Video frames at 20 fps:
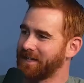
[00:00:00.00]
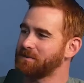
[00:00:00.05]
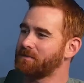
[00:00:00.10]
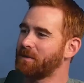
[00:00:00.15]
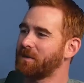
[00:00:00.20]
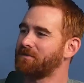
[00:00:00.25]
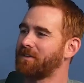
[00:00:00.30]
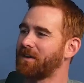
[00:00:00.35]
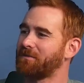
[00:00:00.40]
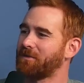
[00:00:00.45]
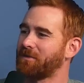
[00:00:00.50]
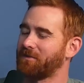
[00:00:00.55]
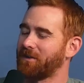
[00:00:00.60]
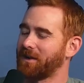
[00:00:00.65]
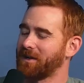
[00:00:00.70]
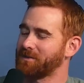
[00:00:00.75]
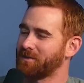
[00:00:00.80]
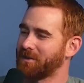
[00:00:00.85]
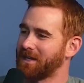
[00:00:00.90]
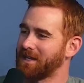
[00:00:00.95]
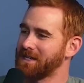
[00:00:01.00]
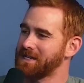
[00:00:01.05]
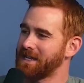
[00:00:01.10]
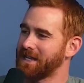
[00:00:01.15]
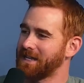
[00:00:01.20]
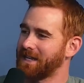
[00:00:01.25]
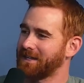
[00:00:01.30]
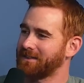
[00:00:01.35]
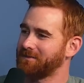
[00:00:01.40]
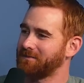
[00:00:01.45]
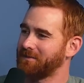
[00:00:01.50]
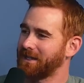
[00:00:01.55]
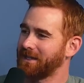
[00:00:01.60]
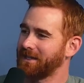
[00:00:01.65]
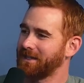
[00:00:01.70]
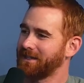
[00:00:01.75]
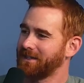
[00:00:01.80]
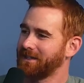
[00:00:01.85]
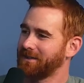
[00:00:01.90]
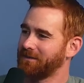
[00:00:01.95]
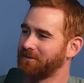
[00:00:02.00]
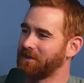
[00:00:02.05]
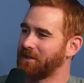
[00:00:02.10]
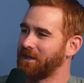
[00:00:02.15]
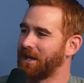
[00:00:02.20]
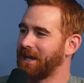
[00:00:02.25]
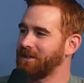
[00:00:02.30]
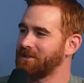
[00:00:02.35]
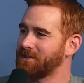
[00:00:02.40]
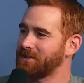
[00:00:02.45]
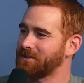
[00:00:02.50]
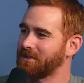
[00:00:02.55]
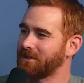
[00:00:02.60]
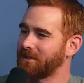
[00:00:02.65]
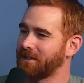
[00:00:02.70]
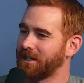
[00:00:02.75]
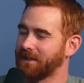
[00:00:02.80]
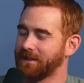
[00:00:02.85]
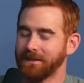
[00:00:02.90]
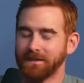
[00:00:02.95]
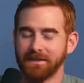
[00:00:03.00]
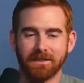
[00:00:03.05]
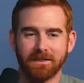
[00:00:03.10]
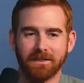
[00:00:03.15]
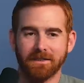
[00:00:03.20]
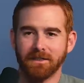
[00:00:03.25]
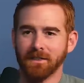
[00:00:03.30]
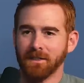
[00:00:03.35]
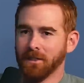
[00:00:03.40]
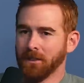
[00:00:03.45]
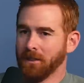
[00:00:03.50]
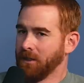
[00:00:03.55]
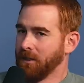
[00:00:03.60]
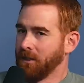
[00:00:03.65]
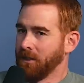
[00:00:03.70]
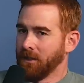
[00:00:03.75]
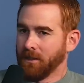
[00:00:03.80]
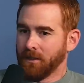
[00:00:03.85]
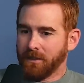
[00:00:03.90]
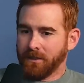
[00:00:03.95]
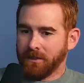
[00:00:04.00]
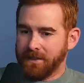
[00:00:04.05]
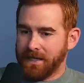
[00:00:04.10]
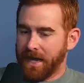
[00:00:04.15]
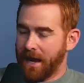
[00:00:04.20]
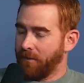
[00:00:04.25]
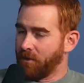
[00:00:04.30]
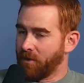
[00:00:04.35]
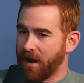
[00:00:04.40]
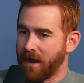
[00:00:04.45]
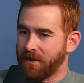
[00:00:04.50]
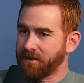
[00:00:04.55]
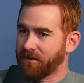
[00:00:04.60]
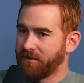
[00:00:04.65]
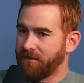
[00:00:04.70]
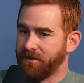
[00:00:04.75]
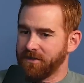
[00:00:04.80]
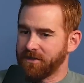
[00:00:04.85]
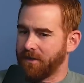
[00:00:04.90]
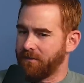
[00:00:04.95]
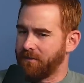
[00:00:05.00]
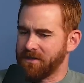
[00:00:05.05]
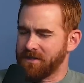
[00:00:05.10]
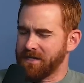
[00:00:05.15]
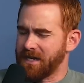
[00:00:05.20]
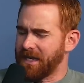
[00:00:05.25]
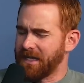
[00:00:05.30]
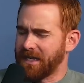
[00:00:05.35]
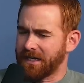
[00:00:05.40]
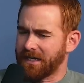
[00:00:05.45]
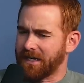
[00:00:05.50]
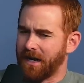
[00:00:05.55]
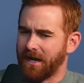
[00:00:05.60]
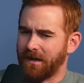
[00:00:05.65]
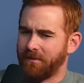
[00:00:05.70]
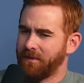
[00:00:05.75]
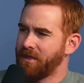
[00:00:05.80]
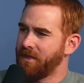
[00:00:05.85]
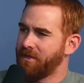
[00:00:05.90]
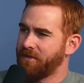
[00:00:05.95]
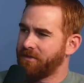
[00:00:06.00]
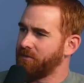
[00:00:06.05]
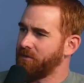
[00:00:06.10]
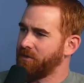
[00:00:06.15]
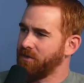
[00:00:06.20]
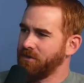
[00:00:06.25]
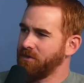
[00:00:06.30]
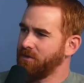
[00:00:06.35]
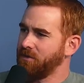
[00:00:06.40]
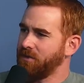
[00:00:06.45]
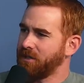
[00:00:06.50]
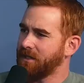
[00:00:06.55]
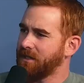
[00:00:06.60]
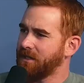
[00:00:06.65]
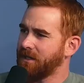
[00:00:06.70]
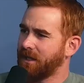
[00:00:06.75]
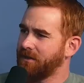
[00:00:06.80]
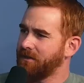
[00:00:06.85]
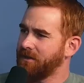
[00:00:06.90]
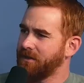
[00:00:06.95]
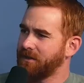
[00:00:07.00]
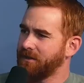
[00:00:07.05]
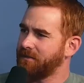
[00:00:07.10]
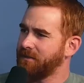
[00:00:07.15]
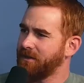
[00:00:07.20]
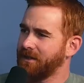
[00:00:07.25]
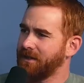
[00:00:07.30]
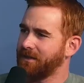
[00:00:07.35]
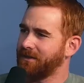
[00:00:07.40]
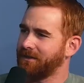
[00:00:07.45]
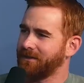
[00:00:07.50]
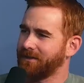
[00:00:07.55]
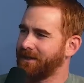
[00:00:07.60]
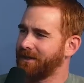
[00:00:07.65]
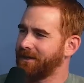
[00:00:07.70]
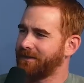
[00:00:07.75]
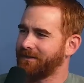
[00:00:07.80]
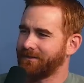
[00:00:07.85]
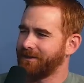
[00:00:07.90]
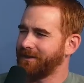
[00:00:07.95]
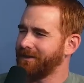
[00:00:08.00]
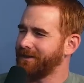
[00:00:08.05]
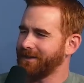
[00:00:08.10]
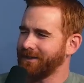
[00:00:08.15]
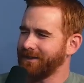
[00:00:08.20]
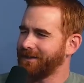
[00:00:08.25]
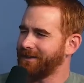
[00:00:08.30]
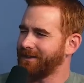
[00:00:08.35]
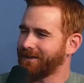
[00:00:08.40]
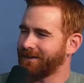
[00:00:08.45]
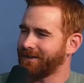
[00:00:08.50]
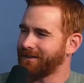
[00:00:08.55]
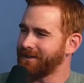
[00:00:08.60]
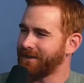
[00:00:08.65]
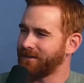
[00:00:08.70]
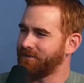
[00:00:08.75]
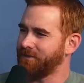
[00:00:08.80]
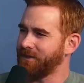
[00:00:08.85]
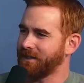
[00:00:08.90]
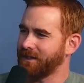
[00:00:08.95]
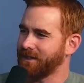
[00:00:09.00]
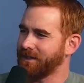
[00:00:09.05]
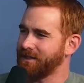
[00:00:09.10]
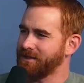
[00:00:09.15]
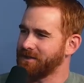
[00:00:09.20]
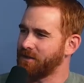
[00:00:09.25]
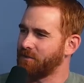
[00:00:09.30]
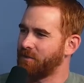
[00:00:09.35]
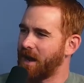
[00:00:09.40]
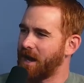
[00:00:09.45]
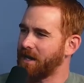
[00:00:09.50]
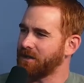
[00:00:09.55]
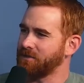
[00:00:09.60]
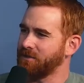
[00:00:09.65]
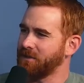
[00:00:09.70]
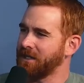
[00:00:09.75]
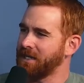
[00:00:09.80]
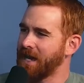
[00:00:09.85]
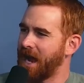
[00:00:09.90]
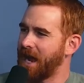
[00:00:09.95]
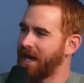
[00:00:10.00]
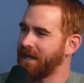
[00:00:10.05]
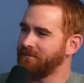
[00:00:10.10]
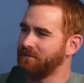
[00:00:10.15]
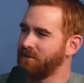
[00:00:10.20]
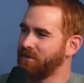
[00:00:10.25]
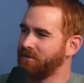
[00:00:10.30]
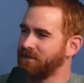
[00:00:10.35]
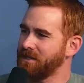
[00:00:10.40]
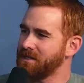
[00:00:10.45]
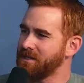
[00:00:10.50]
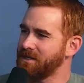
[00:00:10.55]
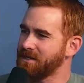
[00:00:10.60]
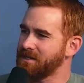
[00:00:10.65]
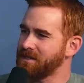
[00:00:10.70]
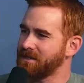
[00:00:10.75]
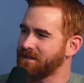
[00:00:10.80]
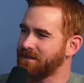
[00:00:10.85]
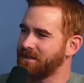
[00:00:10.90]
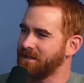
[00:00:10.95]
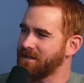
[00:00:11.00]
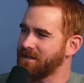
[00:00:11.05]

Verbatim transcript: now. That's my favorite phrase when they say that to me. When the agents are like, yeah, we're out there fishing. I mean, there's not a lot of coming through on that thing. Yeah. And you're like, really? Because I feel like, is The Rock doing 9 movies this